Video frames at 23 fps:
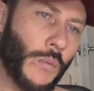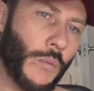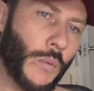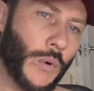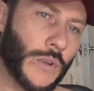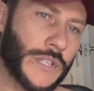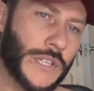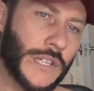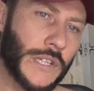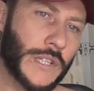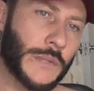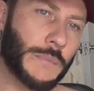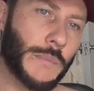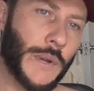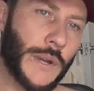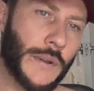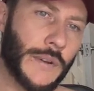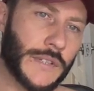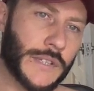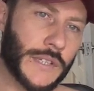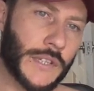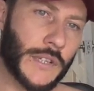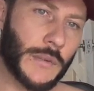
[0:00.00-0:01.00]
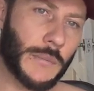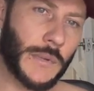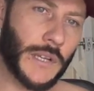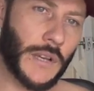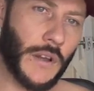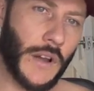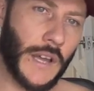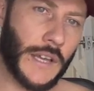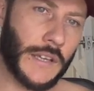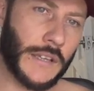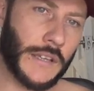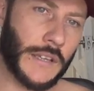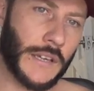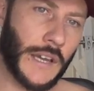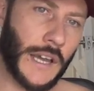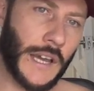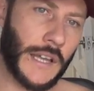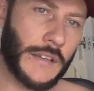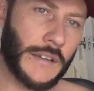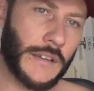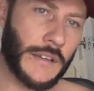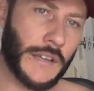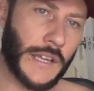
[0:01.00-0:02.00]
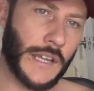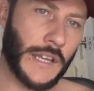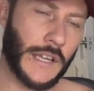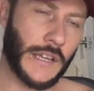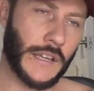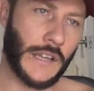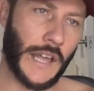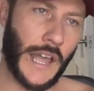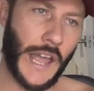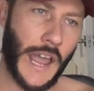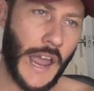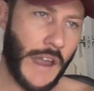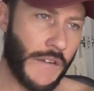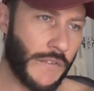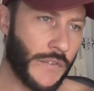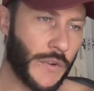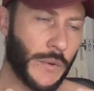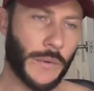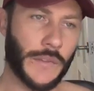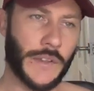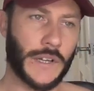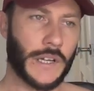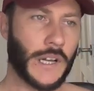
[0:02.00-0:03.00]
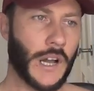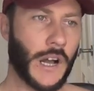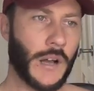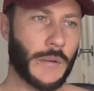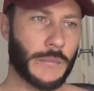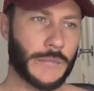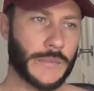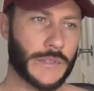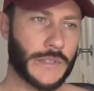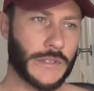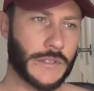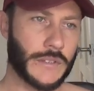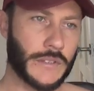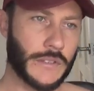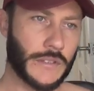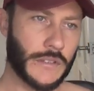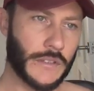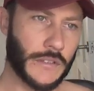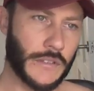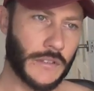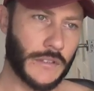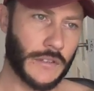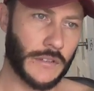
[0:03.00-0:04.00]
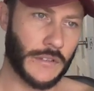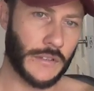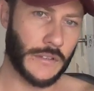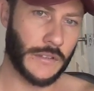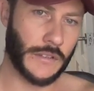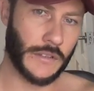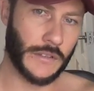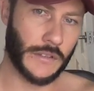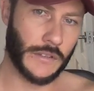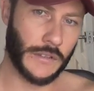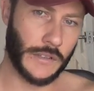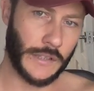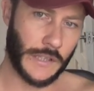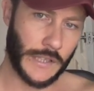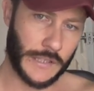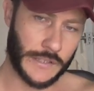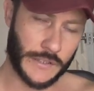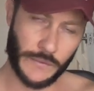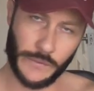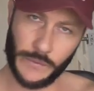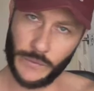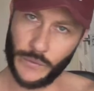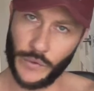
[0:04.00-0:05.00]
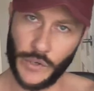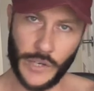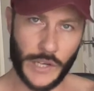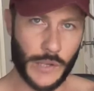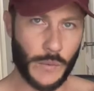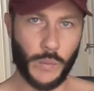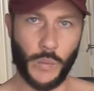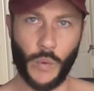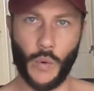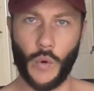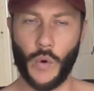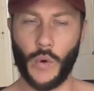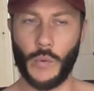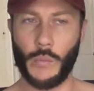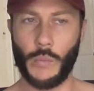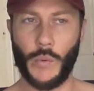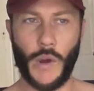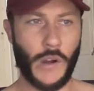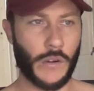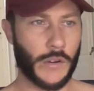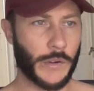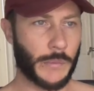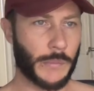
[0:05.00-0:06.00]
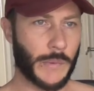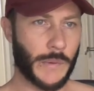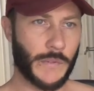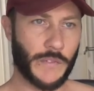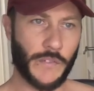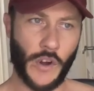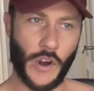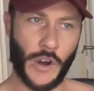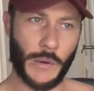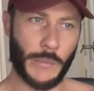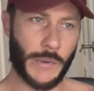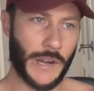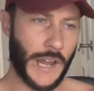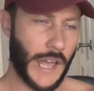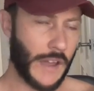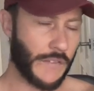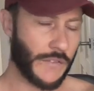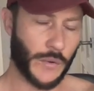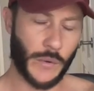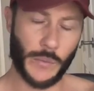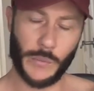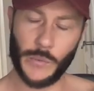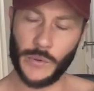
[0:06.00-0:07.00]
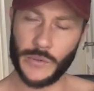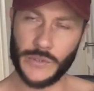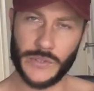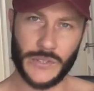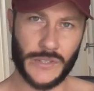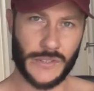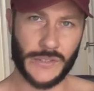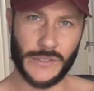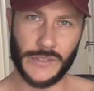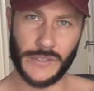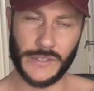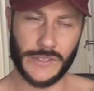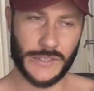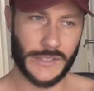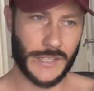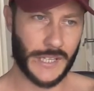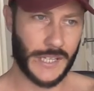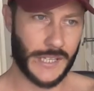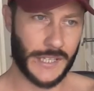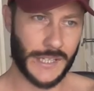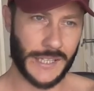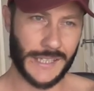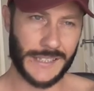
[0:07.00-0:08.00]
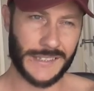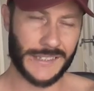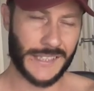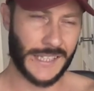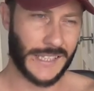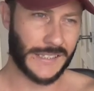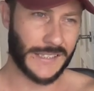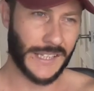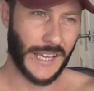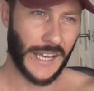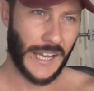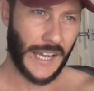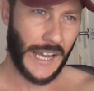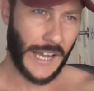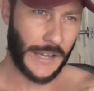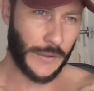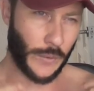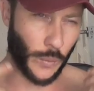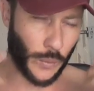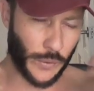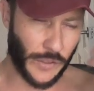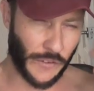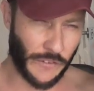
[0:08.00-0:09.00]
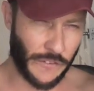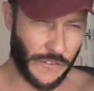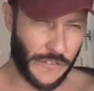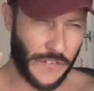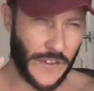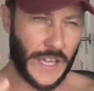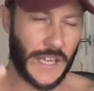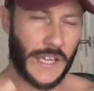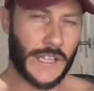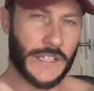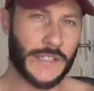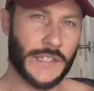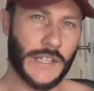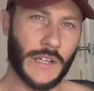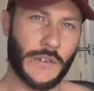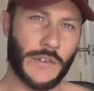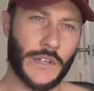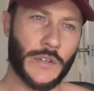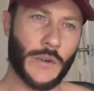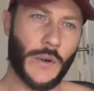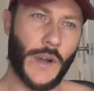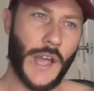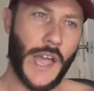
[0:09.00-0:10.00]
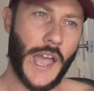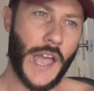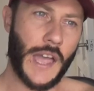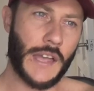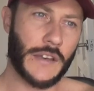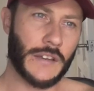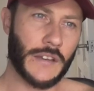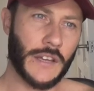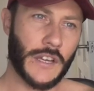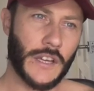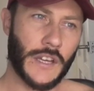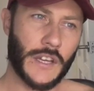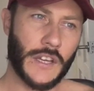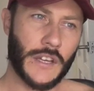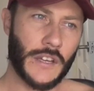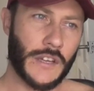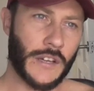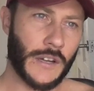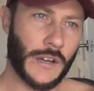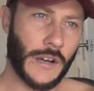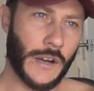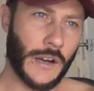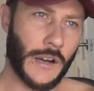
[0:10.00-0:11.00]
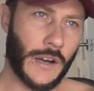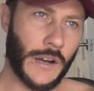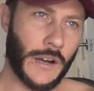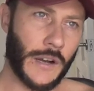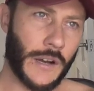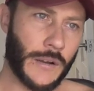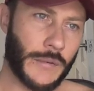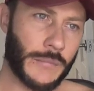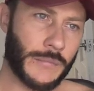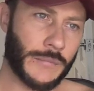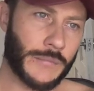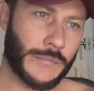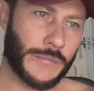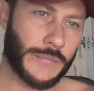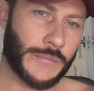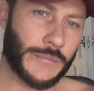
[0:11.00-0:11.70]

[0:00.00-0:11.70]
what's the experience going to be like? And everyone that comes, it's a really warm, welcome environment. Everyone wants you to succeed, and it's all the fears that are in your head have